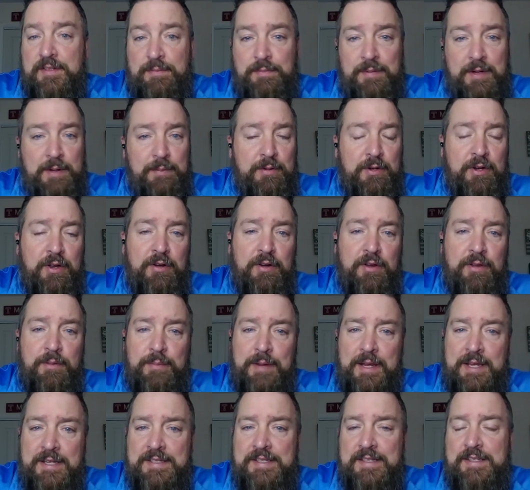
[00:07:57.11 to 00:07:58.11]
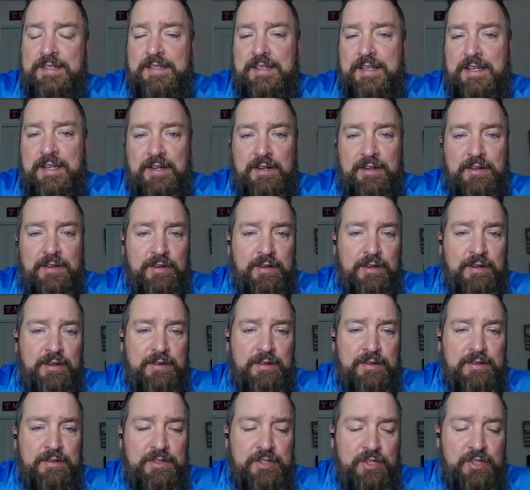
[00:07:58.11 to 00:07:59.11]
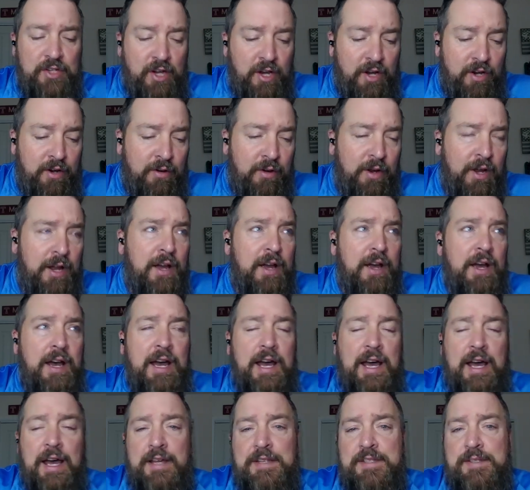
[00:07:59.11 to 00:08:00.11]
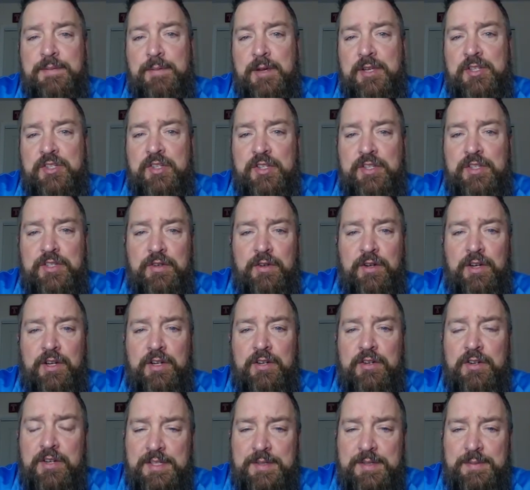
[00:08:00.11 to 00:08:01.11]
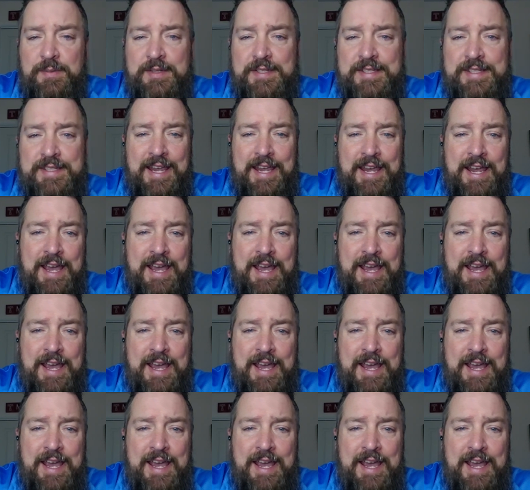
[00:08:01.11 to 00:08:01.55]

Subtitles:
People go to the Macy's to hear the show, especially during Christmas.